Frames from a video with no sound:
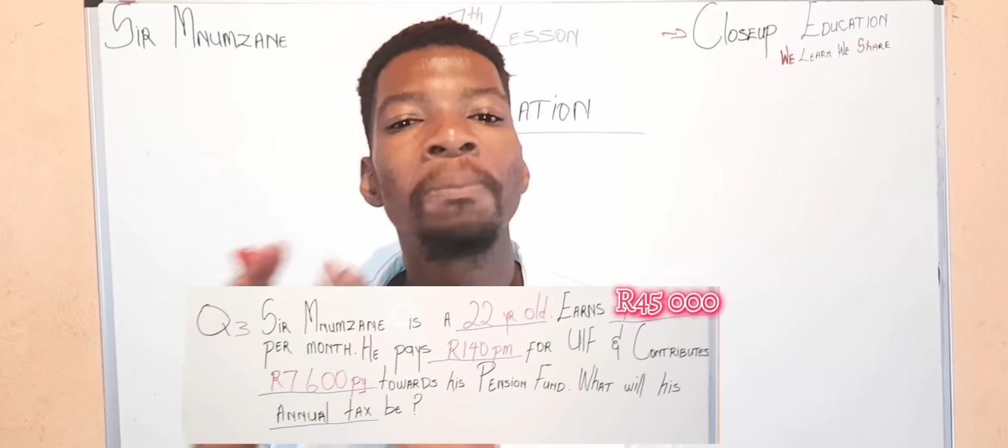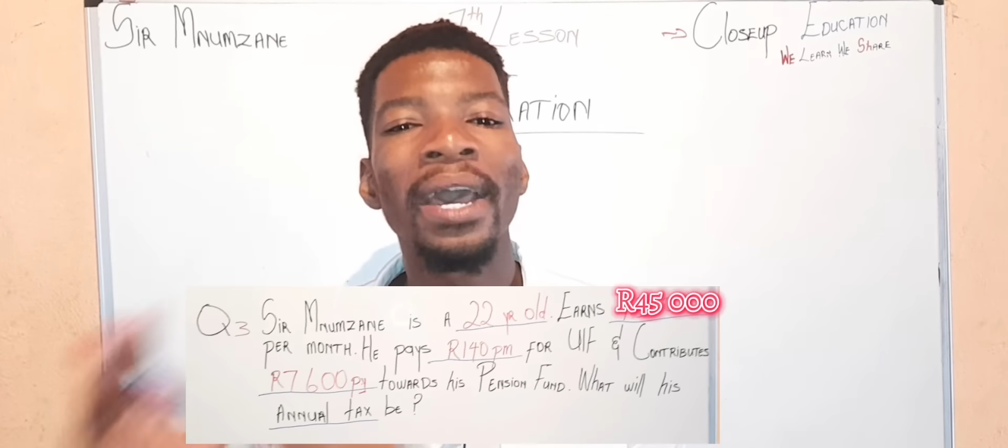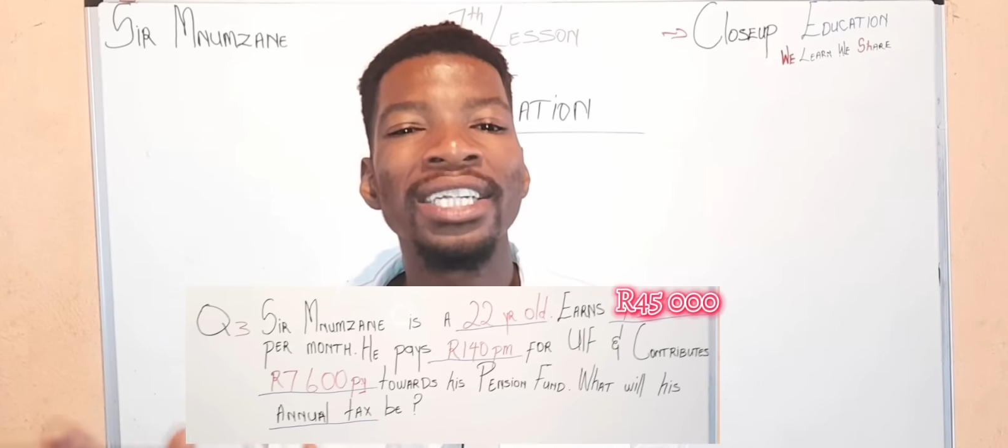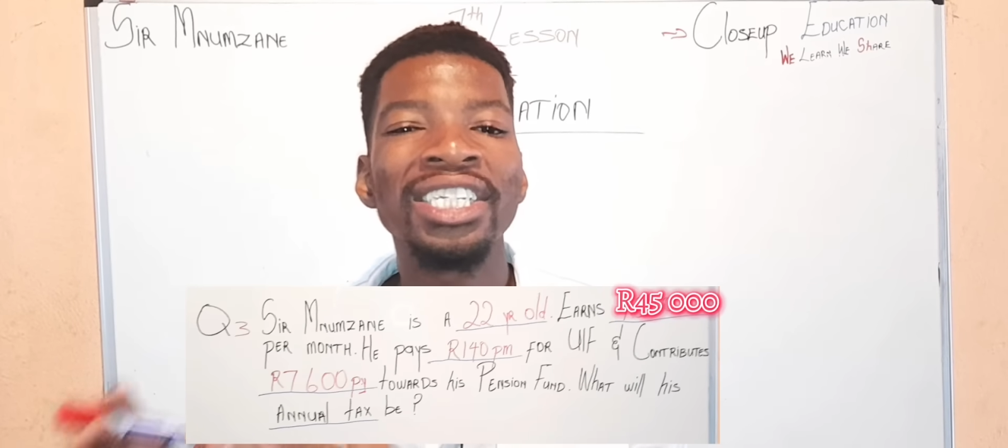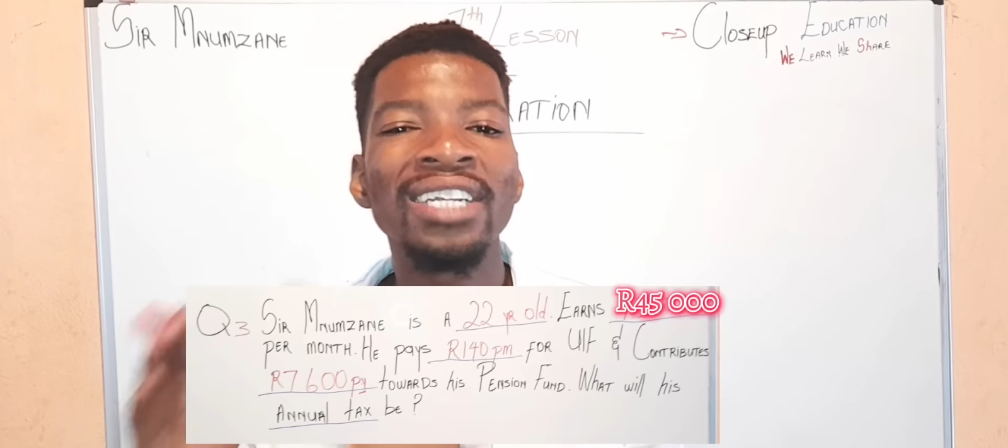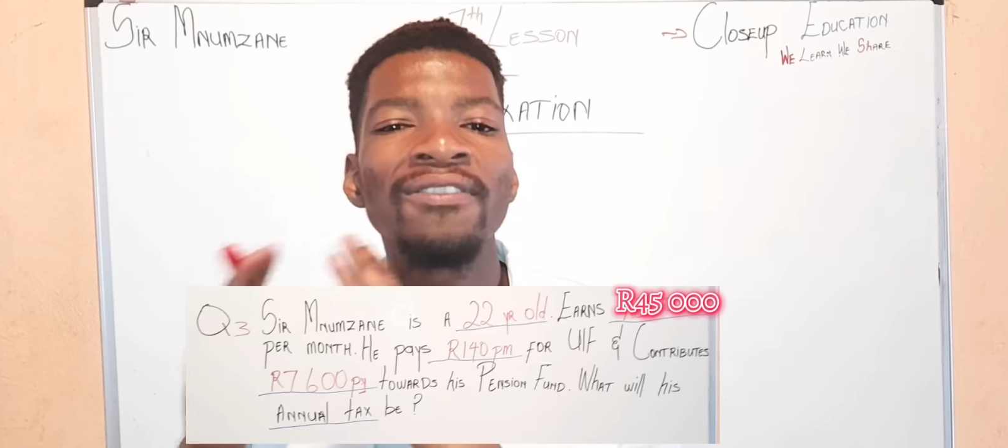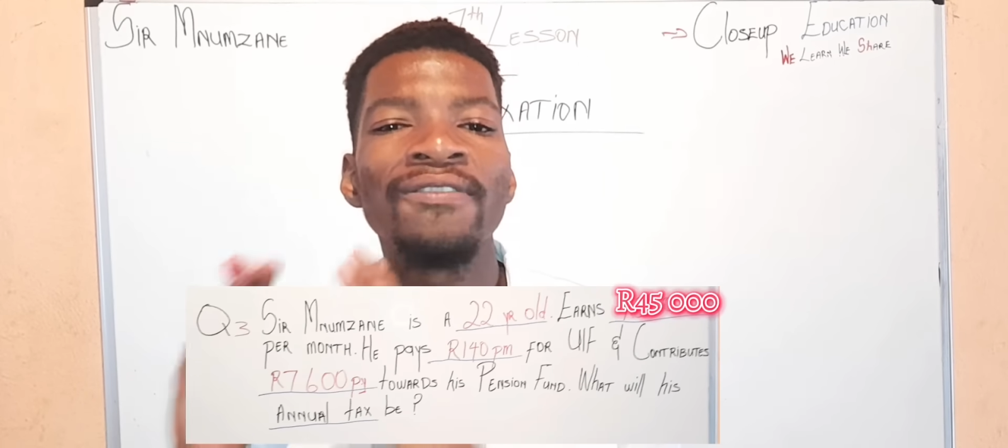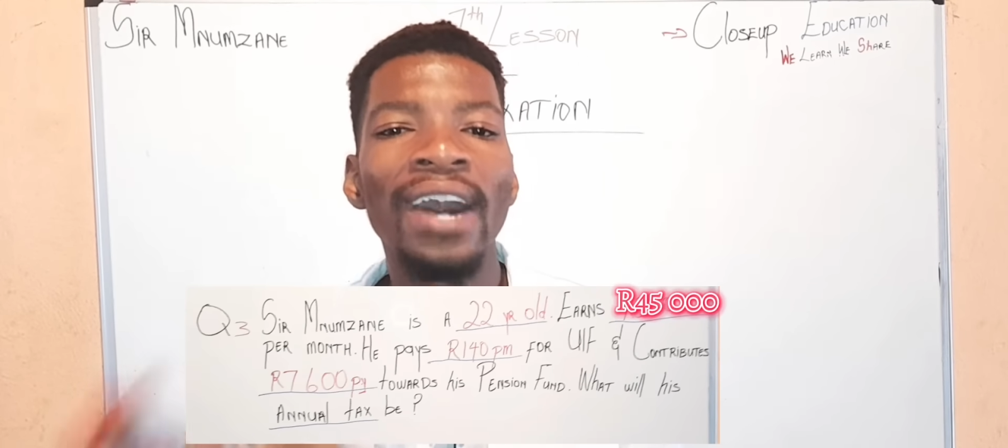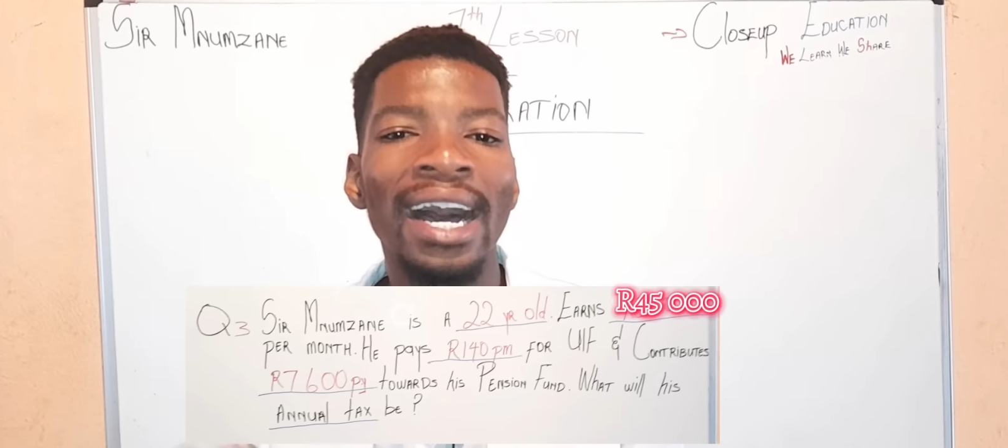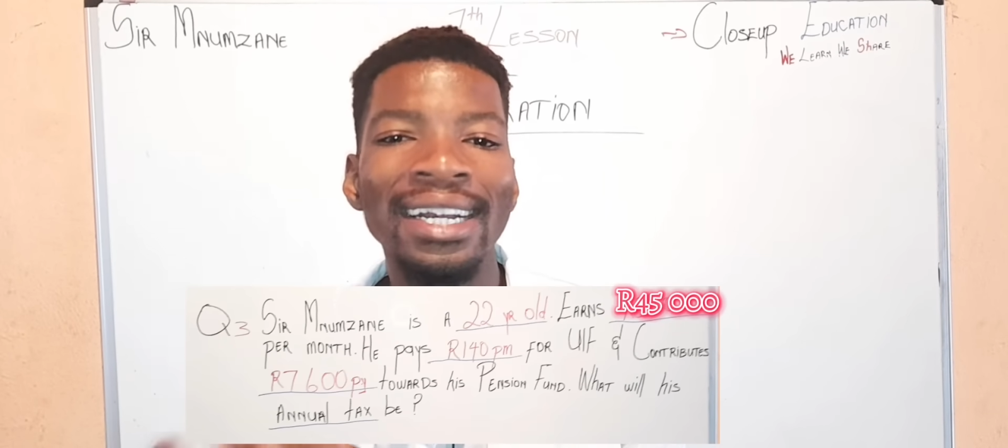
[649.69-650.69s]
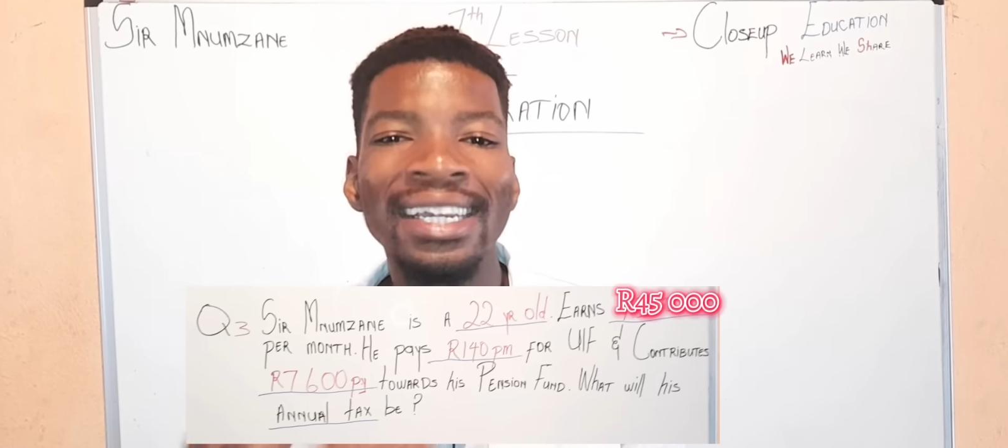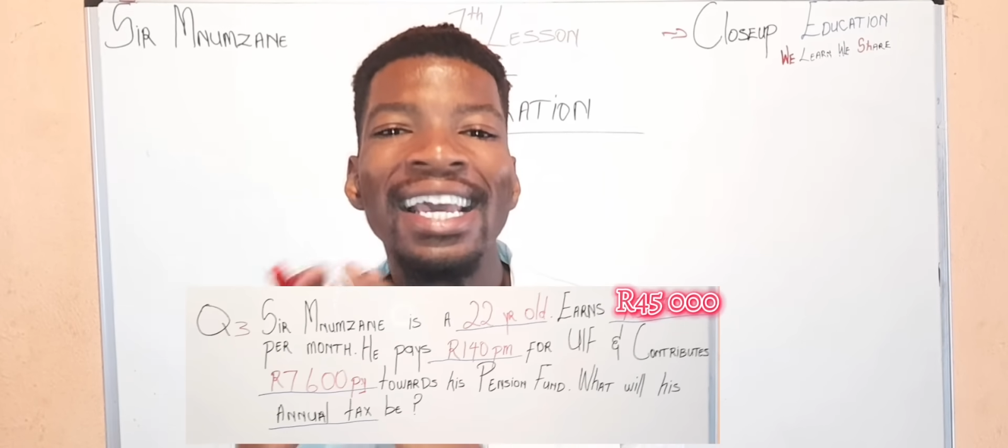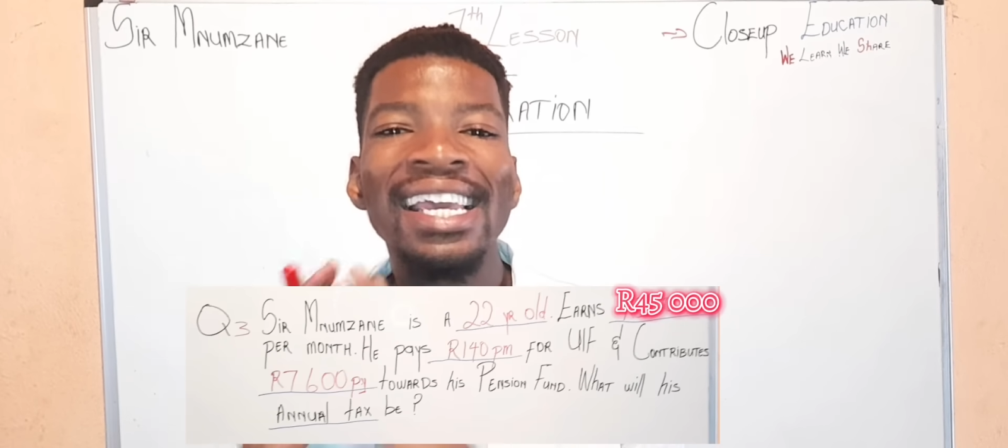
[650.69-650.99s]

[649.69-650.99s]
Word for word: pension fund